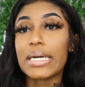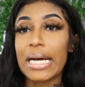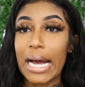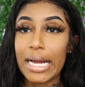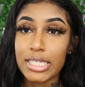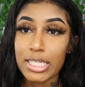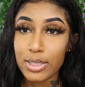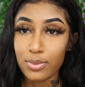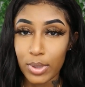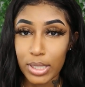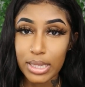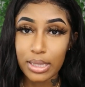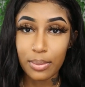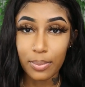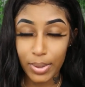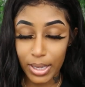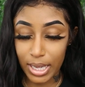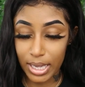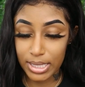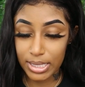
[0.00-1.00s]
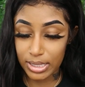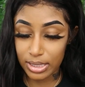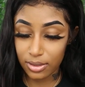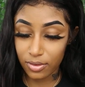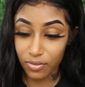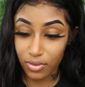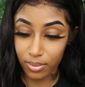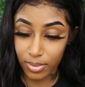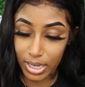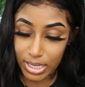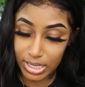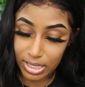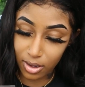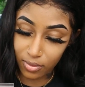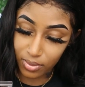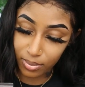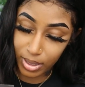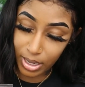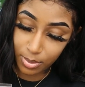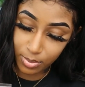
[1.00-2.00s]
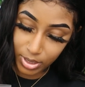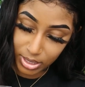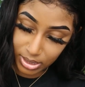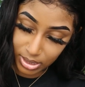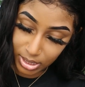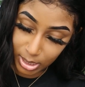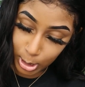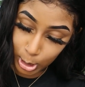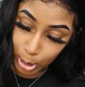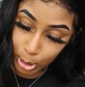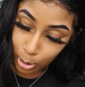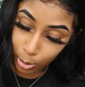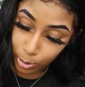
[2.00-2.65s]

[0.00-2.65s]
But I just want the best for myself and my business.